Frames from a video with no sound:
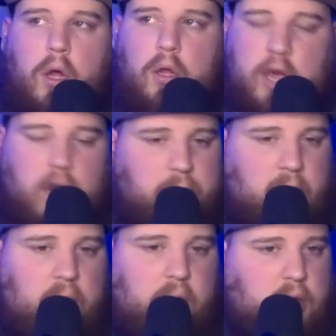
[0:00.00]
Derek
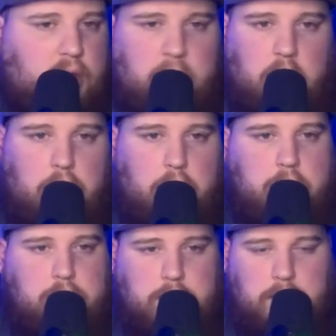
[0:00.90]
Barnes is going to be a
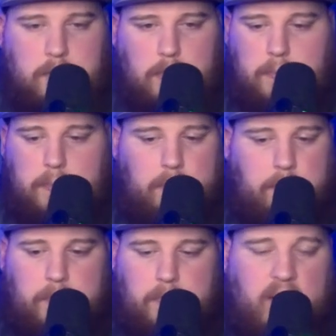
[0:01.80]
huge
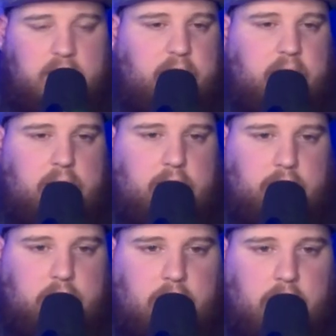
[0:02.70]
hit to the
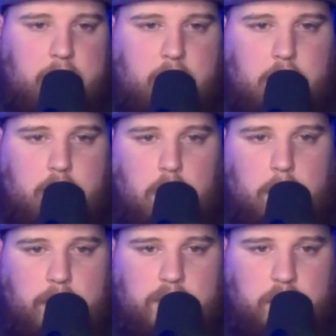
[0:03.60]
linebacker core,
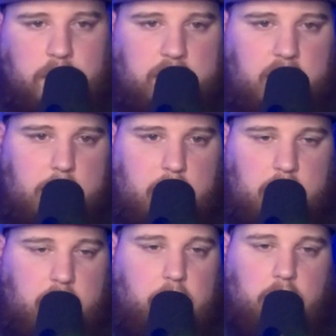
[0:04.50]
but the good thing
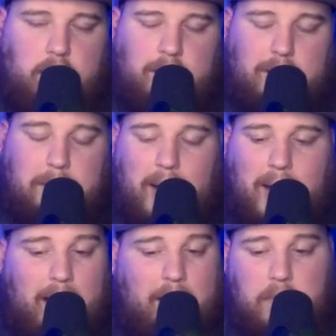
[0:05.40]
about it is
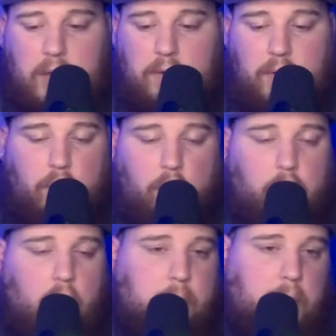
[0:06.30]

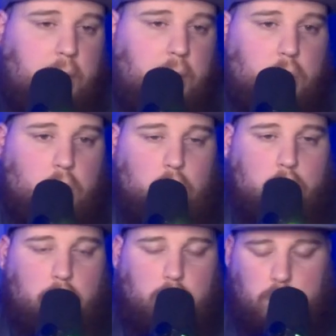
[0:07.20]
along my
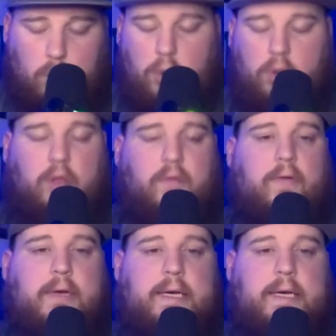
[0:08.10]
whole course of